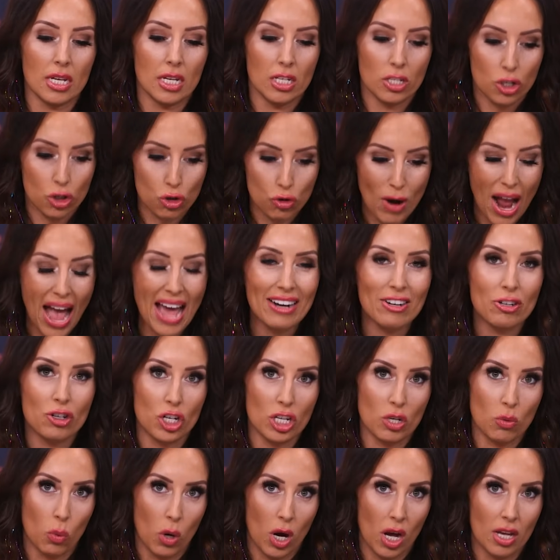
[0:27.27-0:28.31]

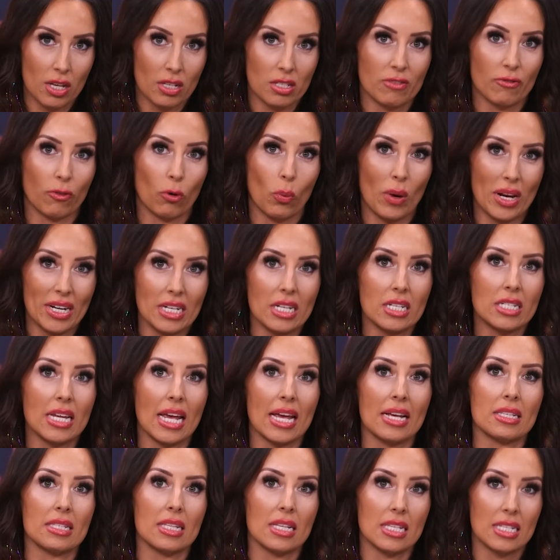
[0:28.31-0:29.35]
strategy was for when he
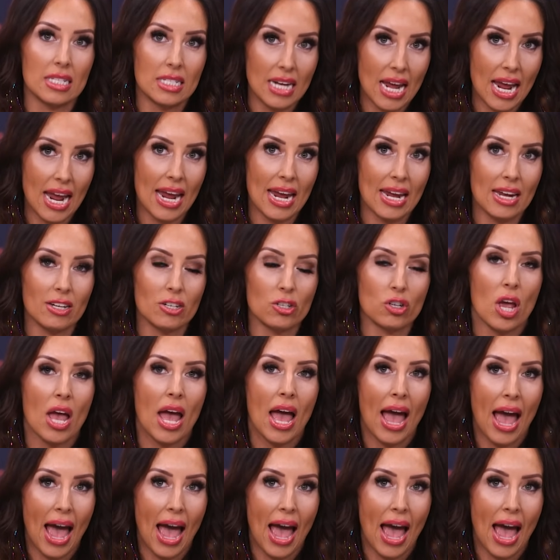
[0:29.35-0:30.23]
takes the stage